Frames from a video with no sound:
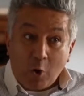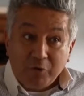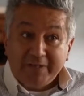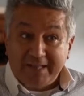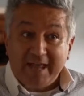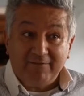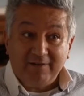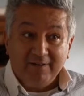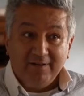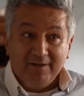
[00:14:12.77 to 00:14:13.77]
on the
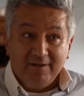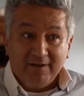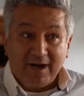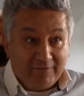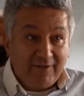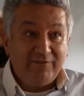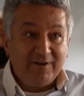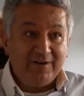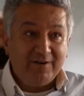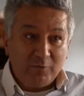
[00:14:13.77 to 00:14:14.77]
level.
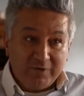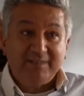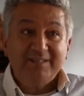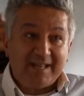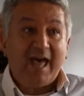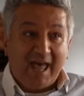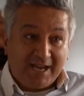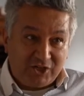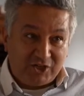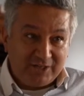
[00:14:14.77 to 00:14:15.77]
However, with this
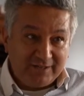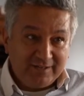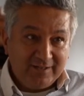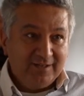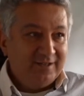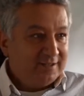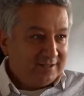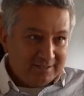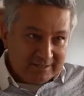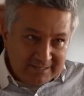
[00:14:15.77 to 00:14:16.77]
action,
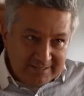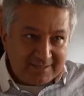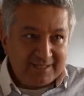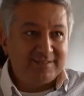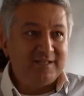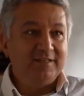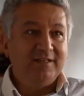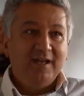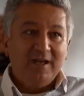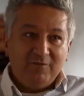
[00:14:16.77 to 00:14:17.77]
he says
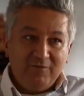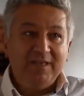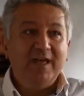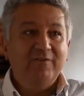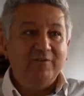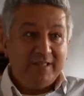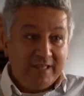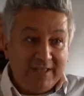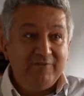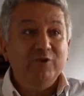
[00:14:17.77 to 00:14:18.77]
that we have
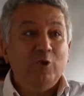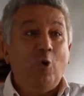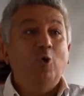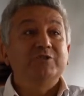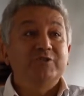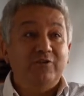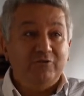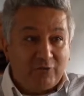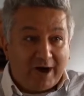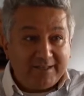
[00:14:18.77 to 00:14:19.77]
even also a
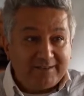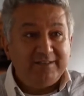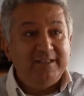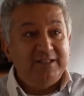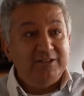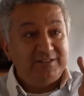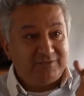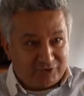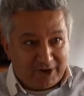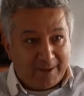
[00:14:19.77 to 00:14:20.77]
right in this
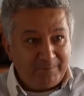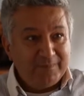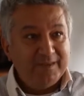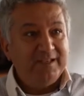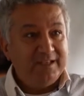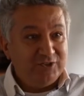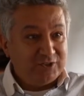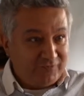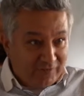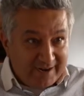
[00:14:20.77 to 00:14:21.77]
tram, in
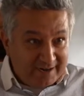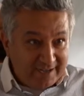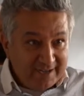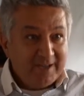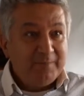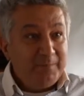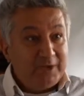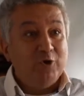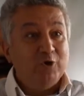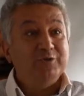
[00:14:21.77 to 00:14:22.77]
this ferry,
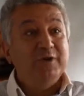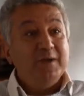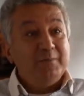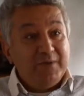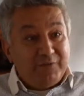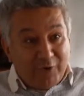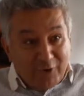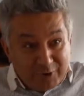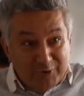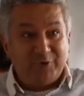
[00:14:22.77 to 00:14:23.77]
because
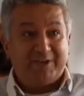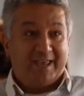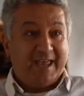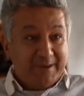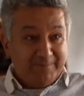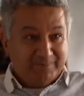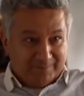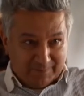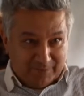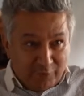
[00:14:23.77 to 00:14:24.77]
before you came,
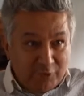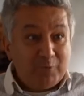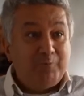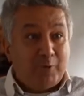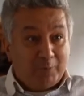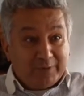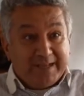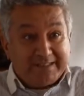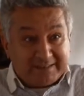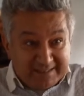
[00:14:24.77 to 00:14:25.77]
before you
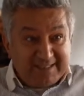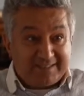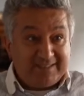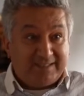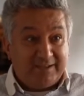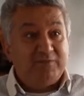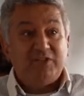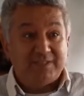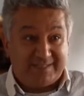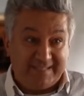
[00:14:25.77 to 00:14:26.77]
populated this city,
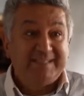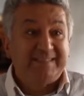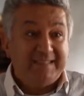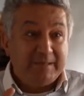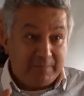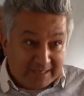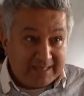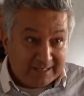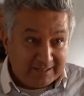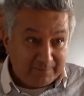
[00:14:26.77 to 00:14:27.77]
which is 16
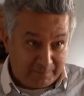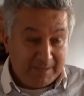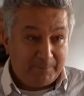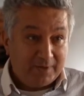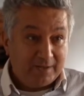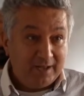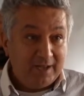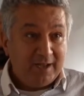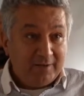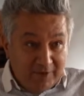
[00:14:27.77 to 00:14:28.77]
million people,
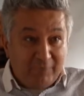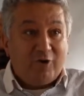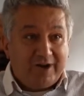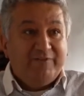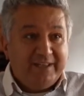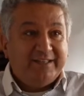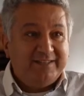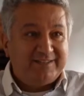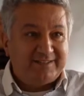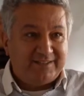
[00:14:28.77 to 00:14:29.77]
we were living in
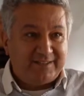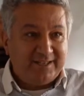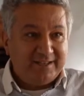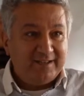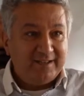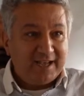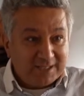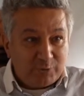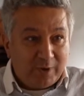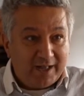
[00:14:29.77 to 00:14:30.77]
this city
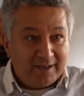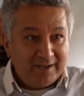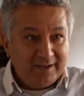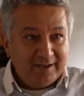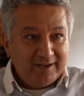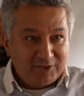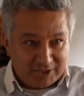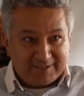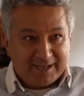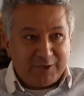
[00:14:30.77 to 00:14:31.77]
as well,
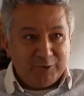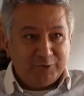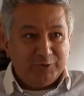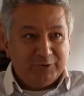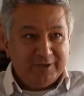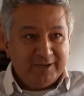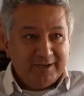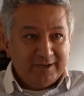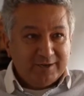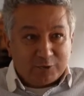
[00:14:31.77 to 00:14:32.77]
just like you do.
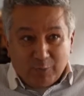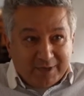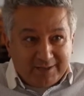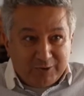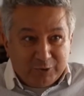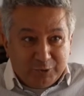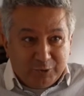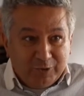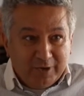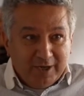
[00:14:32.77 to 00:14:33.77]
So what did you
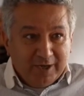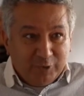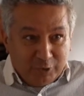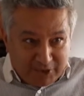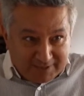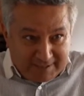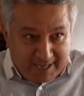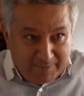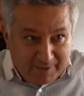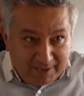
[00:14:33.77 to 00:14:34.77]
do? You just
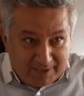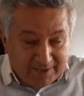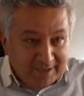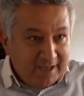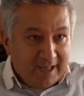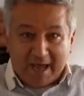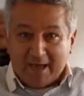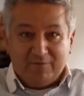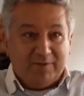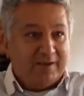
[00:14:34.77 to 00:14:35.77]
came here
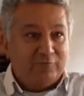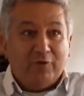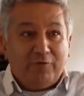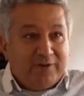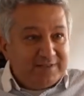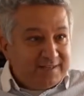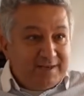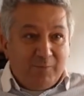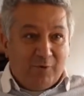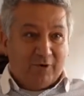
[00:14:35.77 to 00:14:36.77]
and we have no friends
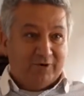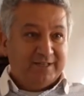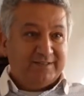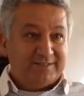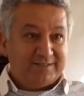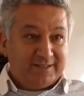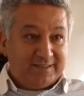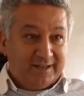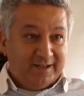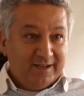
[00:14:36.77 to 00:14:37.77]
anymore in this
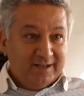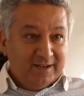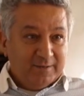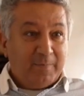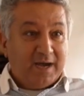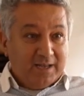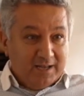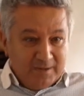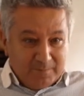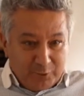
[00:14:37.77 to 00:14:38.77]
city. By
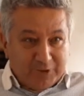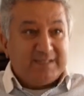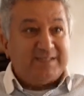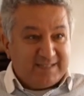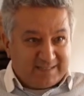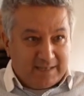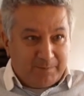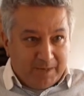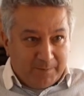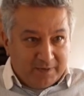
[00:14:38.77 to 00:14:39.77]
putting 16
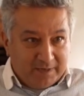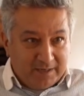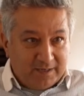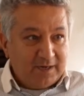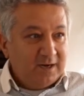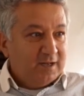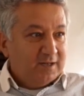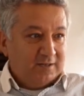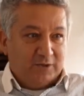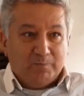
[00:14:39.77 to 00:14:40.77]
people here,
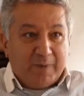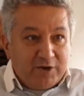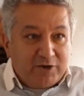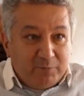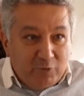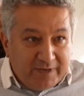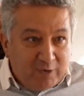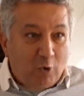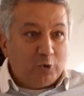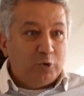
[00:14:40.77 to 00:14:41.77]
by
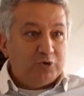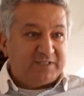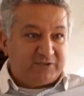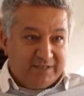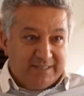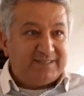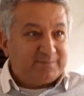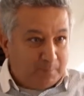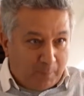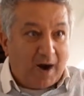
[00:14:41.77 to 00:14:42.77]
removing all those
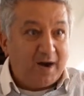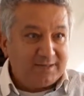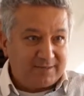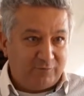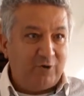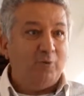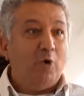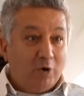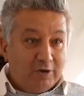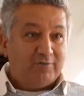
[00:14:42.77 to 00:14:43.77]
trees, parks from
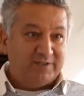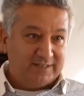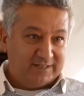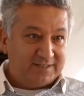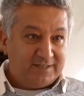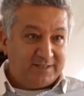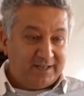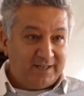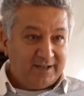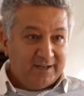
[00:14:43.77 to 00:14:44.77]
all over the
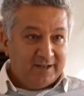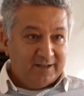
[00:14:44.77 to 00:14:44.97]
city,